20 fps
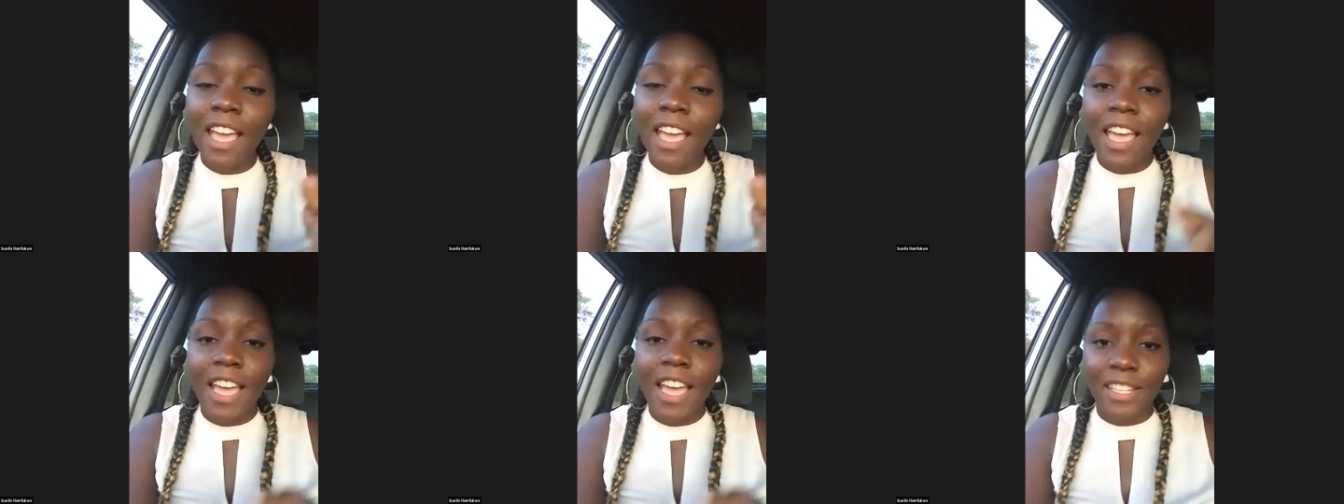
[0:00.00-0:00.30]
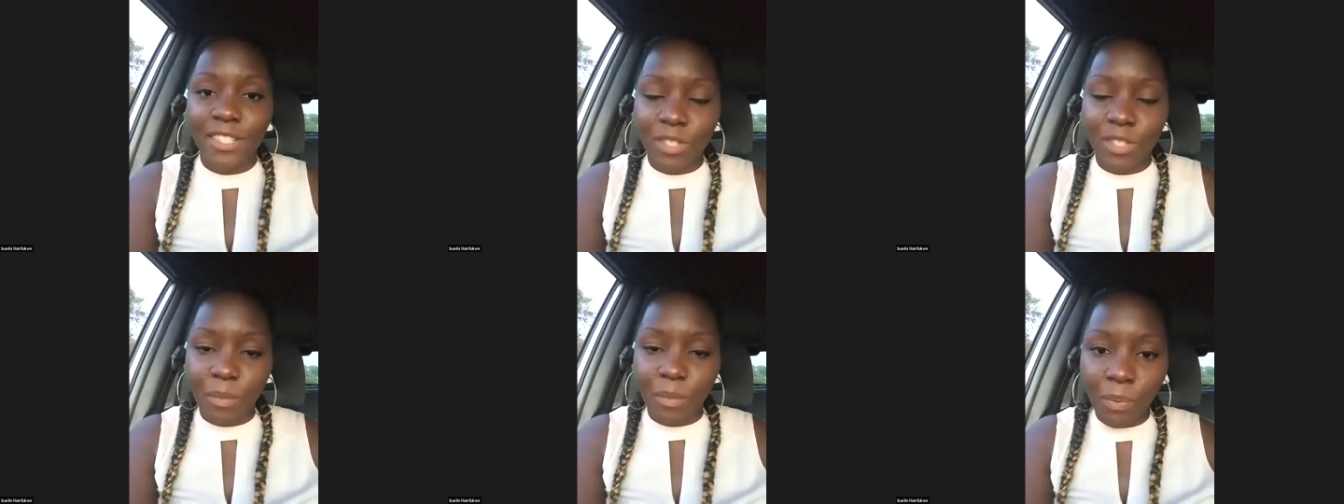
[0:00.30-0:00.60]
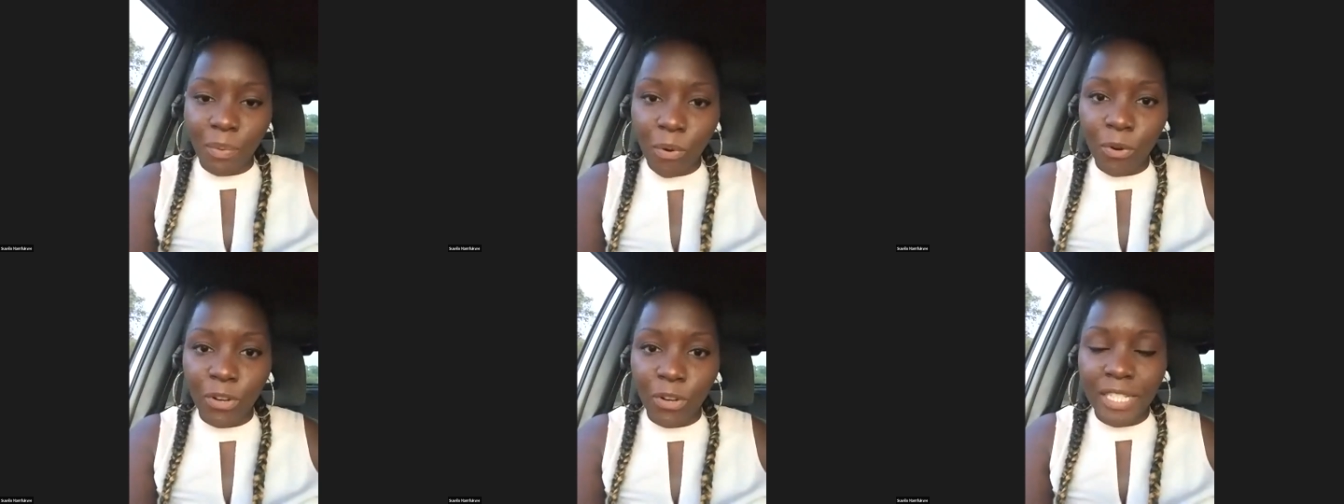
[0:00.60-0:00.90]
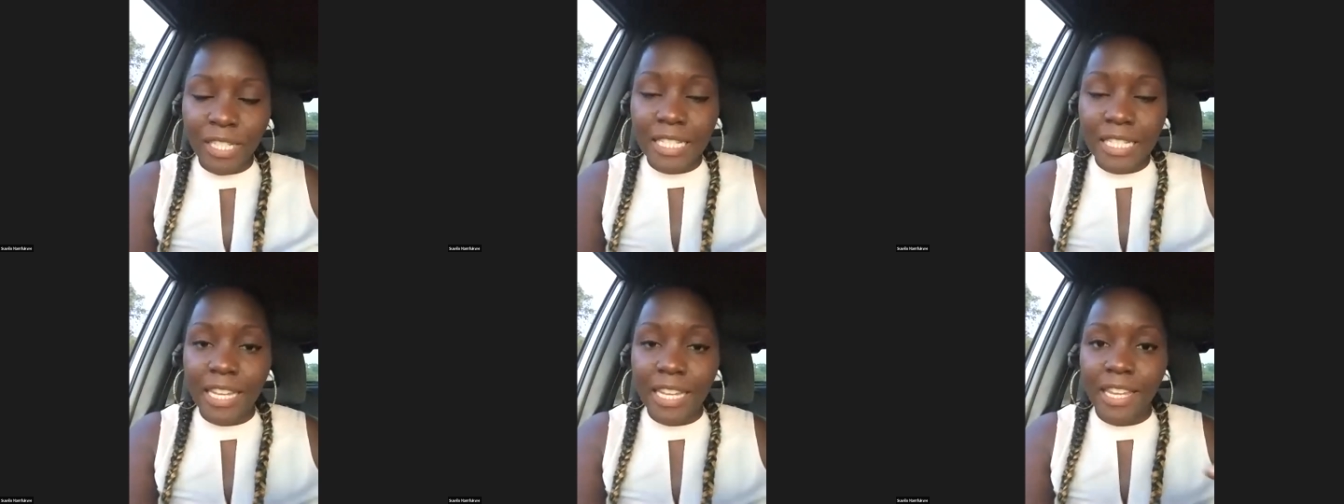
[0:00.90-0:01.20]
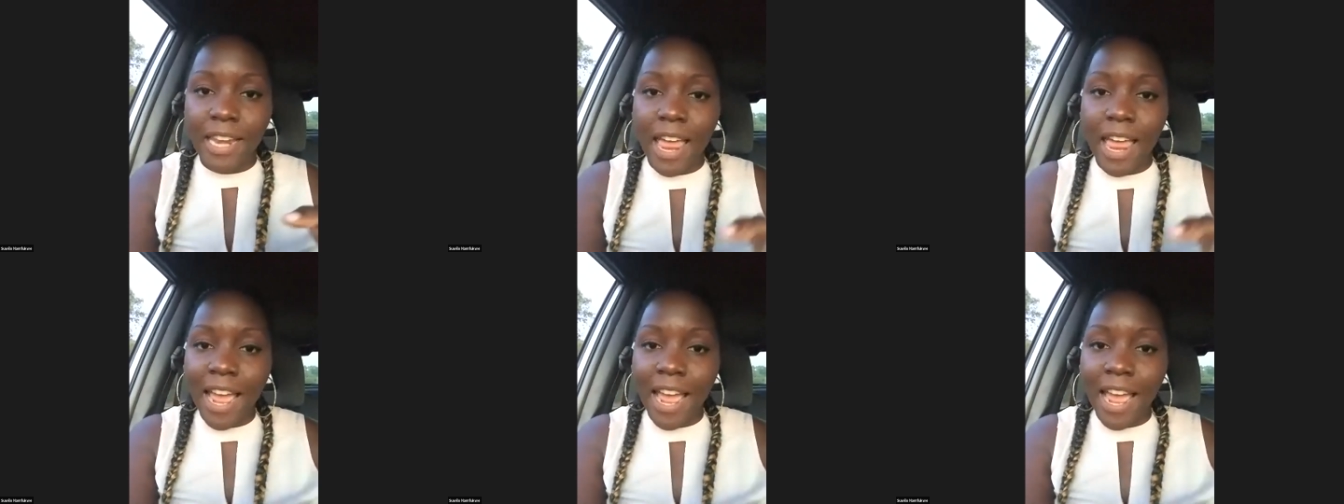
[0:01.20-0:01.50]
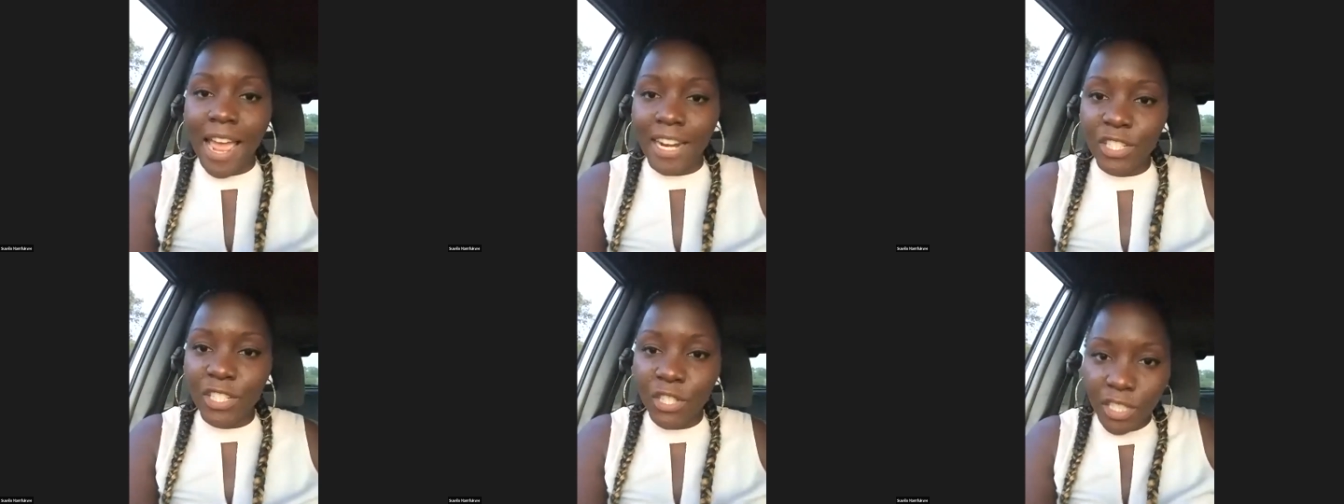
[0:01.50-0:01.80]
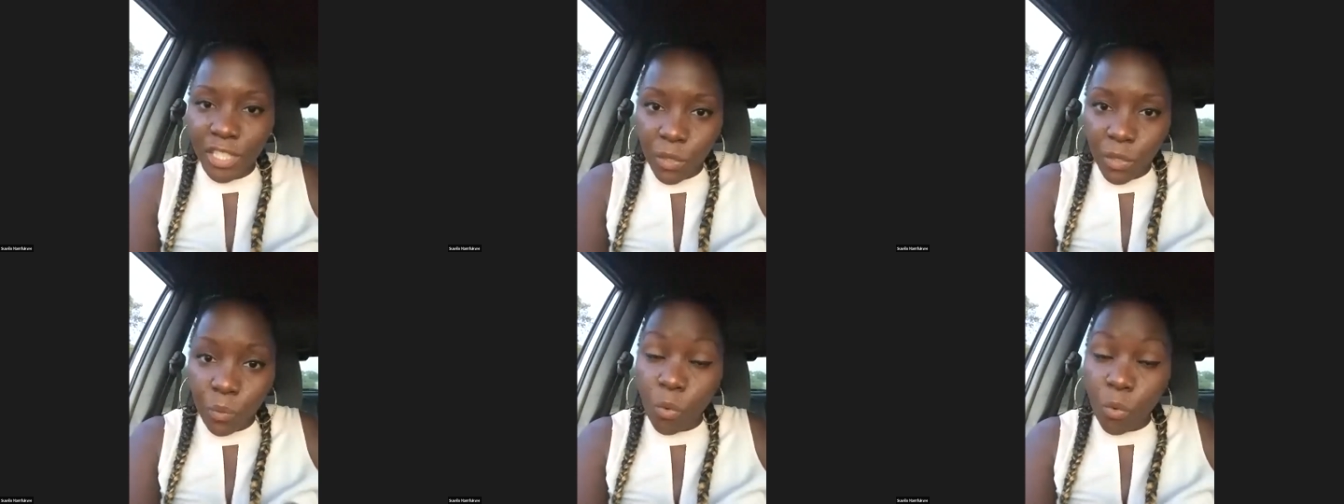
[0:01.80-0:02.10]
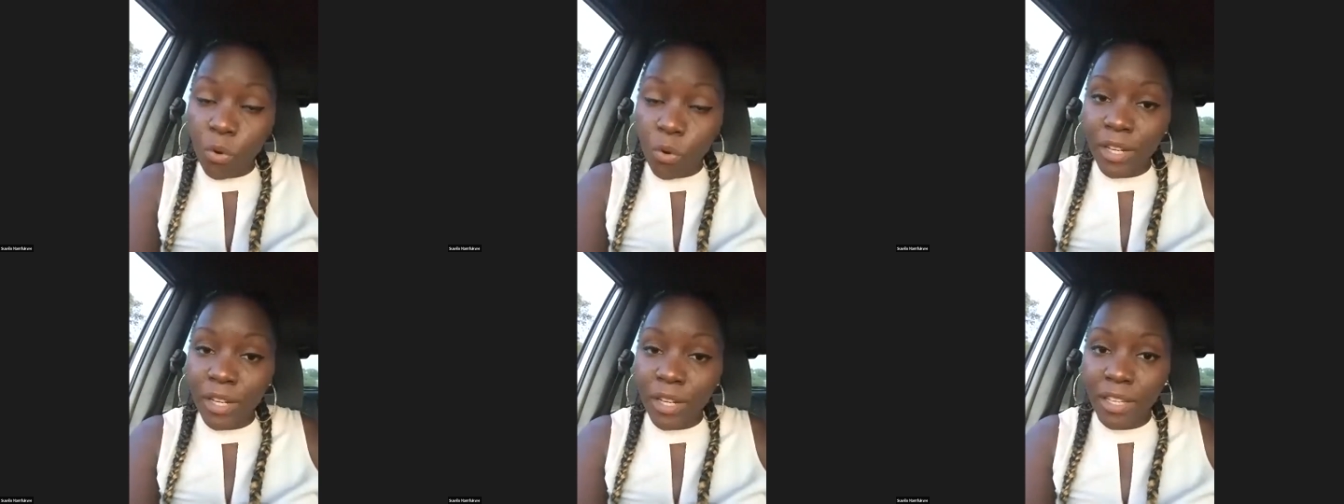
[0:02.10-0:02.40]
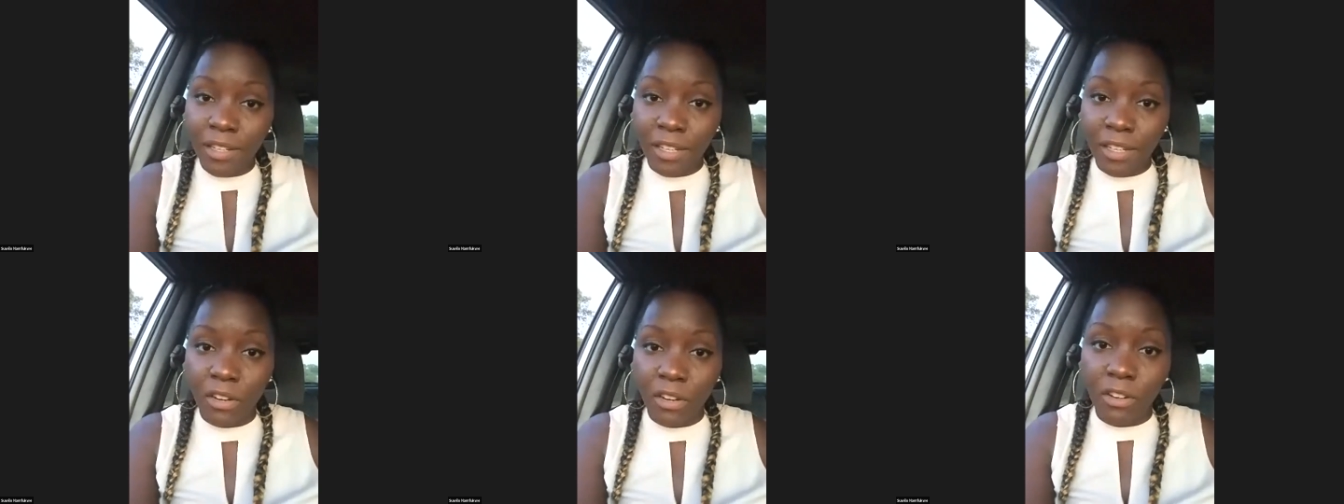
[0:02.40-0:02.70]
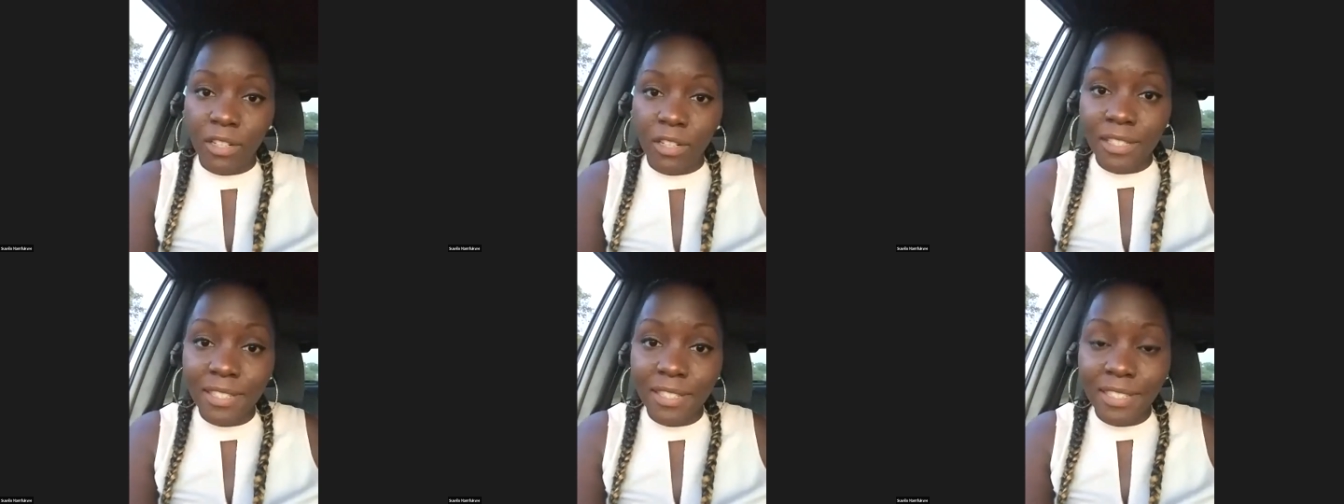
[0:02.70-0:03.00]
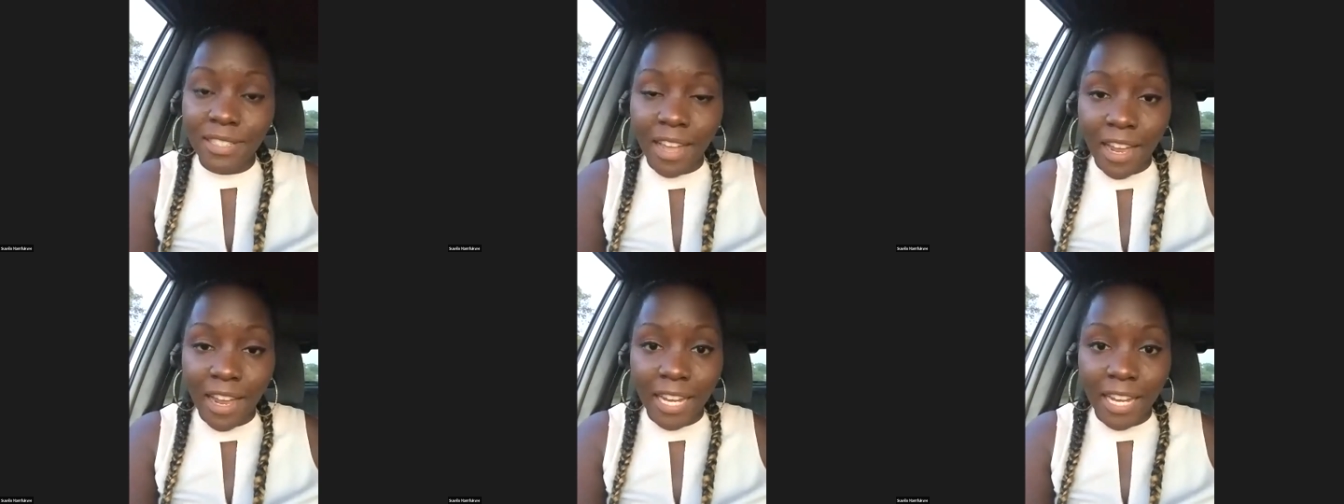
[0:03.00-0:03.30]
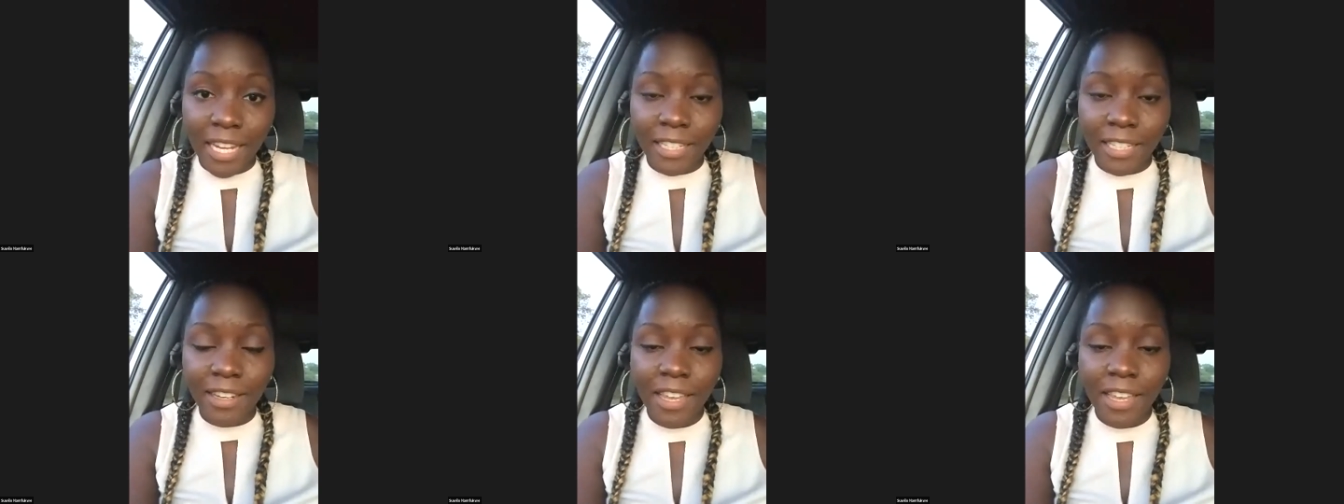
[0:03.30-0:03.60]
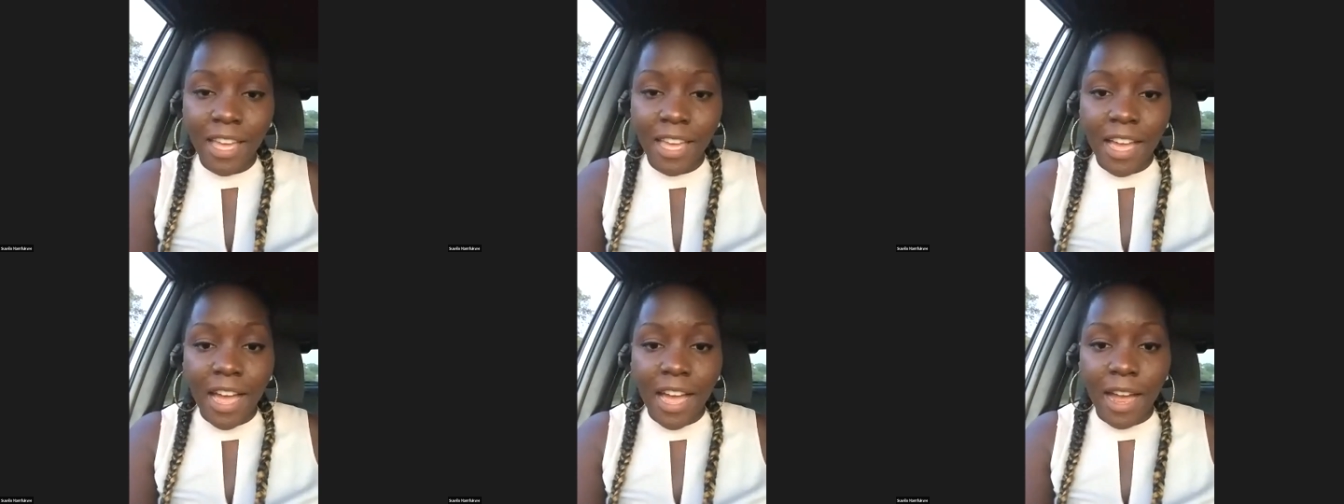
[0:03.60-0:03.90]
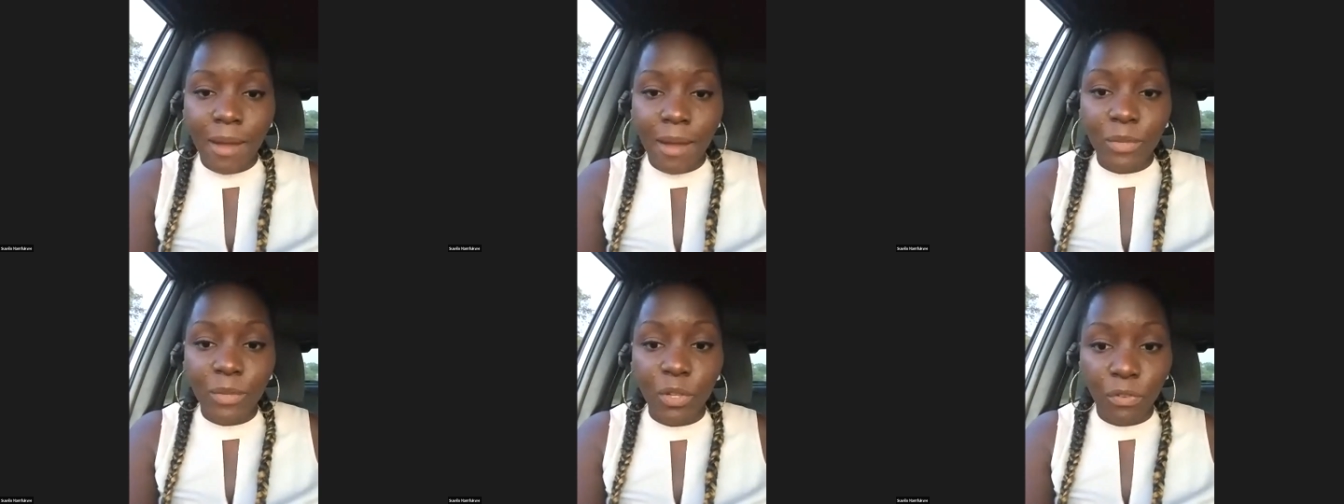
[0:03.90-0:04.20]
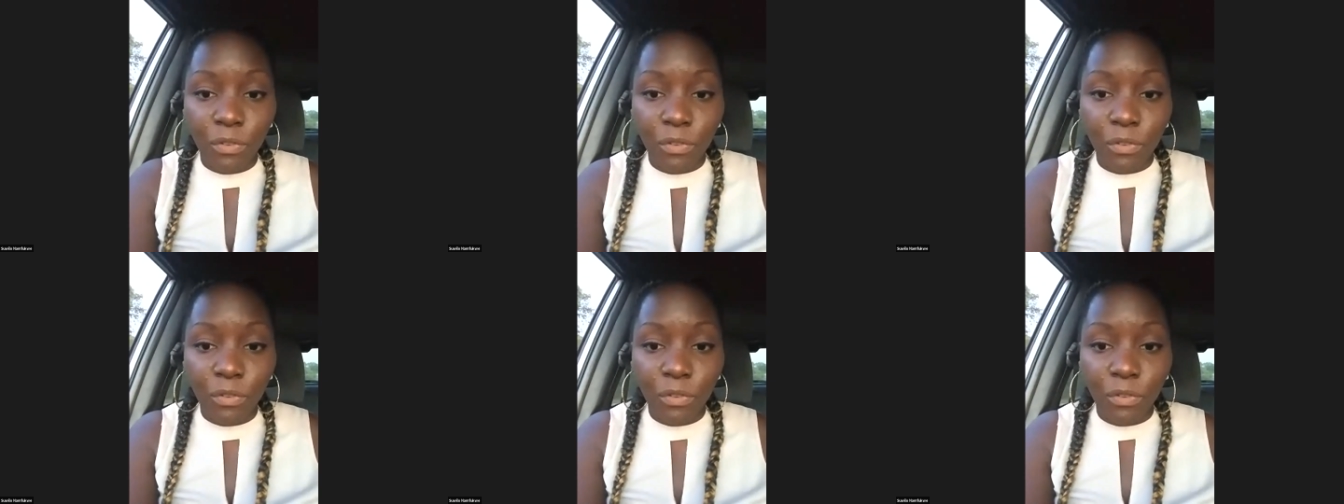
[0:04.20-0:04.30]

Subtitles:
and support in actually walking alongside your